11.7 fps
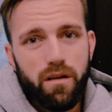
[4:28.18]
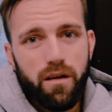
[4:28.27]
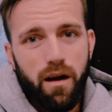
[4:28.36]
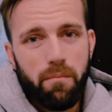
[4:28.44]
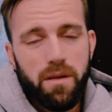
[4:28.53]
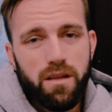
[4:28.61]

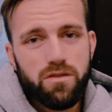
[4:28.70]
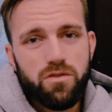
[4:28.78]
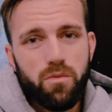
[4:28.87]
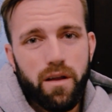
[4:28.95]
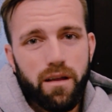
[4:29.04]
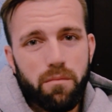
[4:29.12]
coming
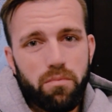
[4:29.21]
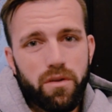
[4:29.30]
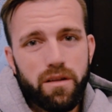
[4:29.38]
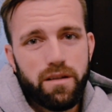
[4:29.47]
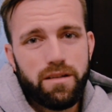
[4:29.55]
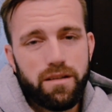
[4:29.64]
to a
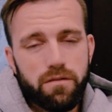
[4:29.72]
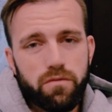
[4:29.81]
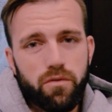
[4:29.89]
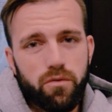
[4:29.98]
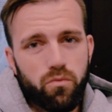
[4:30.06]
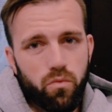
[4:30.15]
completely
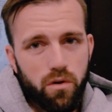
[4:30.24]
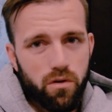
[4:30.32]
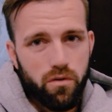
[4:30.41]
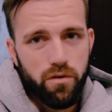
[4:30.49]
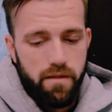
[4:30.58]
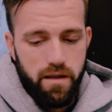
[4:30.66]
different
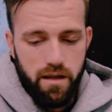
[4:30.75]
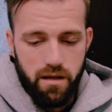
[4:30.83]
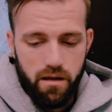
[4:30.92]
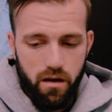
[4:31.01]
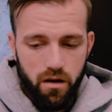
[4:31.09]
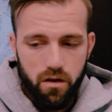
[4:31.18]
world.
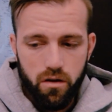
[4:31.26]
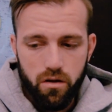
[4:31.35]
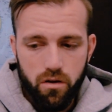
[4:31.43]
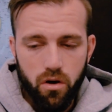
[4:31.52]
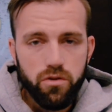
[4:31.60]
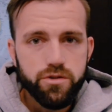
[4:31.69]
The
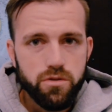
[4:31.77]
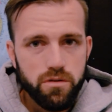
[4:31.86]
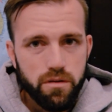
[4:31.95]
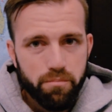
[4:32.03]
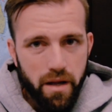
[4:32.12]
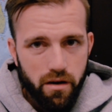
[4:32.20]

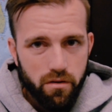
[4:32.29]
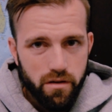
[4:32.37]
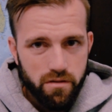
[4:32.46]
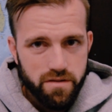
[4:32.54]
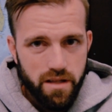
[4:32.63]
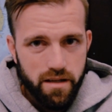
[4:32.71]
cultural
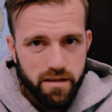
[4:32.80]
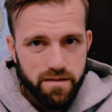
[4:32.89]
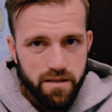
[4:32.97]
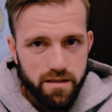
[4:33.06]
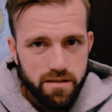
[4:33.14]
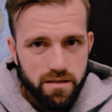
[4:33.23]
barriers that
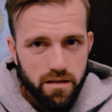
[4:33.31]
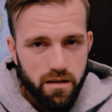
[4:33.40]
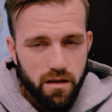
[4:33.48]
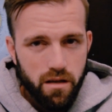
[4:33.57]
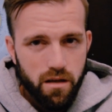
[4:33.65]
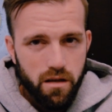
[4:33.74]
exist.
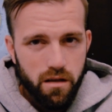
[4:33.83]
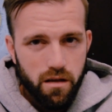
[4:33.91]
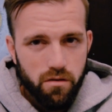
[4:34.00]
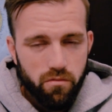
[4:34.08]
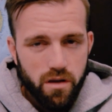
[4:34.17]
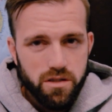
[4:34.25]

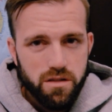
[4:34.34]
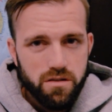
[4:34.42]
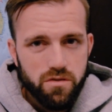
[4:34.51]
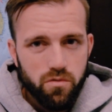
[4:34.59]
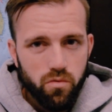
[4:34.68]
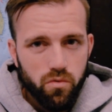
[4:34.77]
In Russian
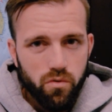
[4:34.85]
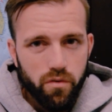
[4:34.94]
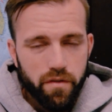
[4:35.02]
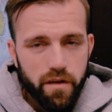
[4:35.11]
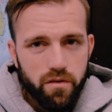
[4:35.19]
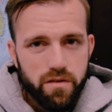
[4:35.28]

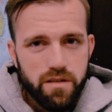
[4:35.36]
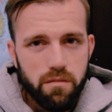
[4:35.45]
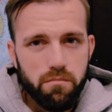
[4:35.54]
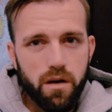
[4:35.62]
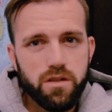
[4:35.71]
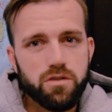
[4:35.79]
school, there is a
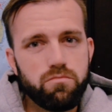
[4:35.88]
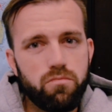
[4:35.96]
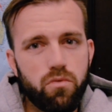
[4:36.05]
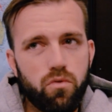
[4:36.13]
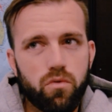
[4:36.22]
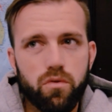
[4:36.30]
much
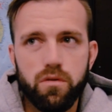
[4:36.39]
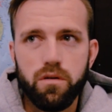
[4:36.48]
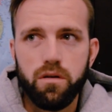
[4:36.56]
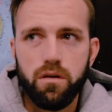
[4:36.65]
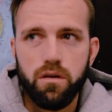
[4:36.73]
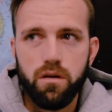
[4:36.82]

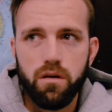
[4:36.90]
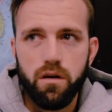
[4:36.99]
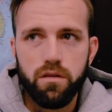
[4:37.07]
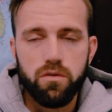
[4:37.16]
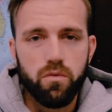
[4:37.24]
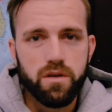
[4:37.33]
more
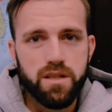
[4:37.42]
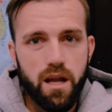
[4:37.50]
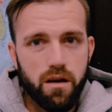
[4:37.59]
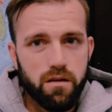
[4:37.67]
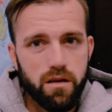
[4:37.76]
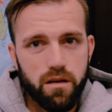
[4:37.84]

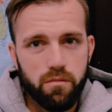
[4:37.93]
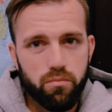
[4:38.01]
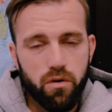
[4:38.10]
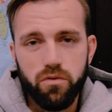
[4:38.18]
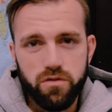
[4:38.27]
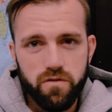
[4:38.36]
authoritarian
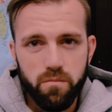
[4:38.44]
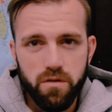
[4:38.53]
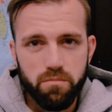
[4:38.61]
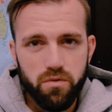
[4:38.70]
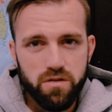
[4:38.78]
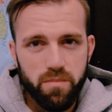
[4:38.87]
approach from
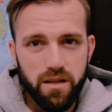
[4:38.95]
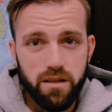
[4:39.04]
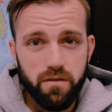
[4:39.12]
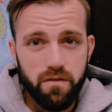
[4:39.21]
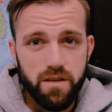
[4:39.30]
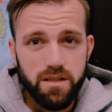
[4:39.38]
the
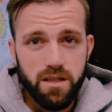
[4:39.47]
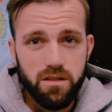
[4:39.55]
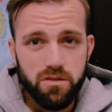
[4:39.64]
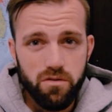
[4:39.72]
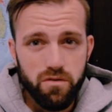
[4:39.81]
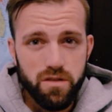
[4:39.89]
perspective of the
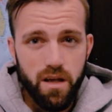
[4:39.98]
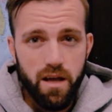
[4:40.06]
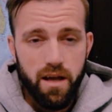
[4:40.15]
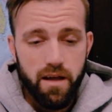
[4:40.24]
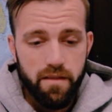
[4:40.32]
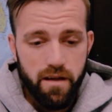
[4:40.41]
teachers,
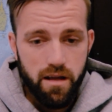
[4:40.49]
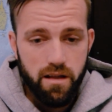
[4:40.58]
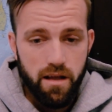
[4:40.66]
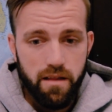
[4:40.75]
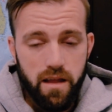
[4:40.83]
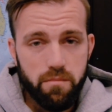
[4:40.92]

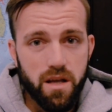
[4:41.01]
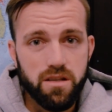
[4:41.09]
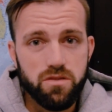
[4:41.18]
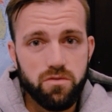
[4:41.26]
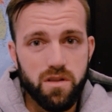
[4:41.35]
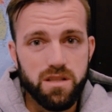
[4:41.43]
that they make
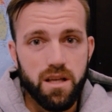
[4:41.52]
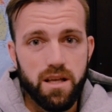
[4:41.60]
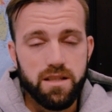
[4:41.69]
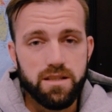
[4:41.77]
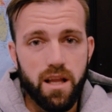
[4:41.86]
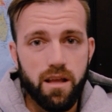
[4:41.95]
students
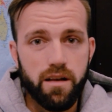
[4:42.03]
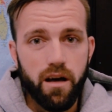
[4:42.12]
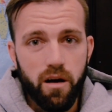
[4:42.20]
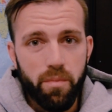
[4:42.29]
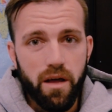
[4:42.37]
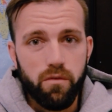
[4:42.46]
stand
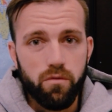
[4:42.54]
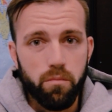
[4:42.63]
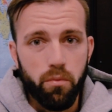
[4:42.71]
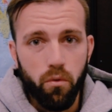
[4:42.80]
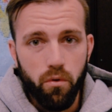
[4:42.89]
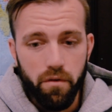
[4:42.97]
up and
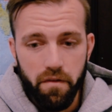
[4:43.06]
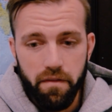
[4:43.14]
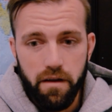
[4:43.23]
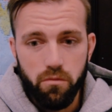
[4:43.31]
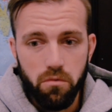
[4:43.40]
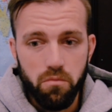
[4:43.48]
report, that
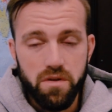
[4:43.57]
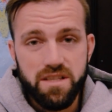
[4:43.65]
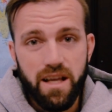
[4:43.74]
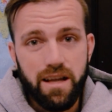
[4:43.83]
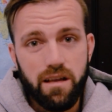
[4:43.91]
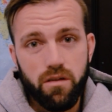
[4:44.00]
they will
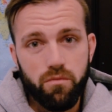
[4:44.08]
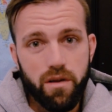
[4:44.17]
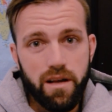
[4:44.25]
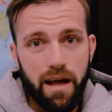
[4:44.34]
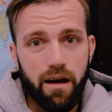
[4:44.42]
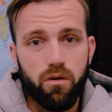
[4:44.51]
recite and
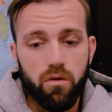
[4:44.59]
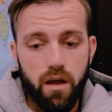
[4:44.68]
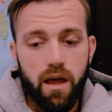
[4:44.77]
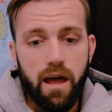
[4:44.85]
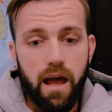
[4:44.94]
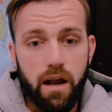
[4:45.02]
read out
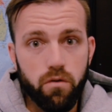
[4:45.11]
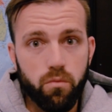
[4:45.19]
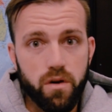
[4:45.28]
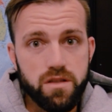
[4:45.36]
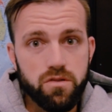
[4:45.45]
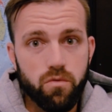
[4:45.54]

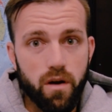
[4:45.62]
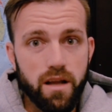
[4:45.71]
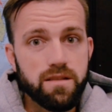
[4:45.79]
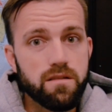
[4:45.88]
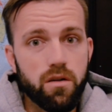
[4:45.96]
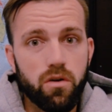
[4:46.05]
everyone's
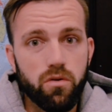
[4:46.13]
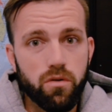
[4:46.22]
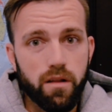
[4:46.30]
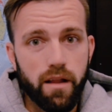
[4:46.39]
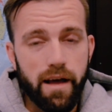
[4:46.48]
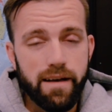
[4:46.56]
grades in the whole
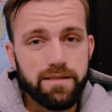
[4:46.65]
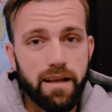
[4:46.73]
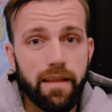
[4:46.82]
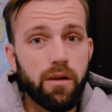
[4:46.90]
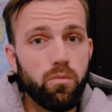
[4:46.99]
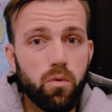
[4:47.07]
class,
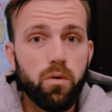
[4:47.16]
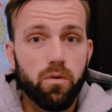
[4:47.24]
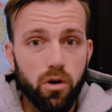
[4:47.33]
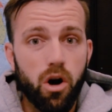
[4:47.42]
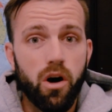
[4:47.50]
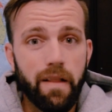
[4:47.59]
and they will
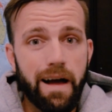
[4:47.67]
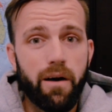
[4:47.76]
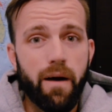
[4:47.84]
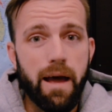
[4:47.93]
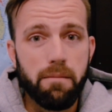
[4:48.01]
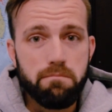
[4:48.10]
call
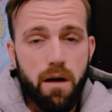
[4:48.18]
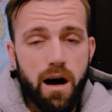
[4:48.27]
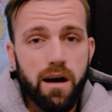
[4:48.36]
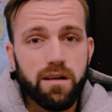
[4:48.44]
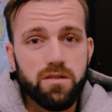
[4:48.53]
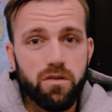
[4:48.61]
out and
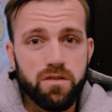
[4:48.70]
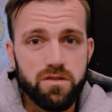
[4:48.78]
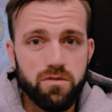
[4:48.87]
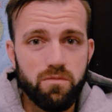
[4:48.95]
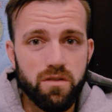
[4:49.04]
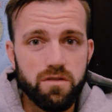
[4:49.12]
mock certain
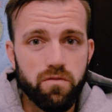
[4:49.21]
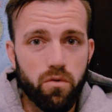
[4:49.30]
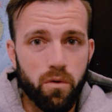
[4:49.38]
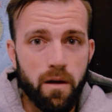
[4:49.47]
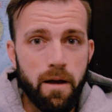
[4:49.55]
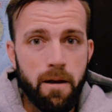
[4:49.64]
students for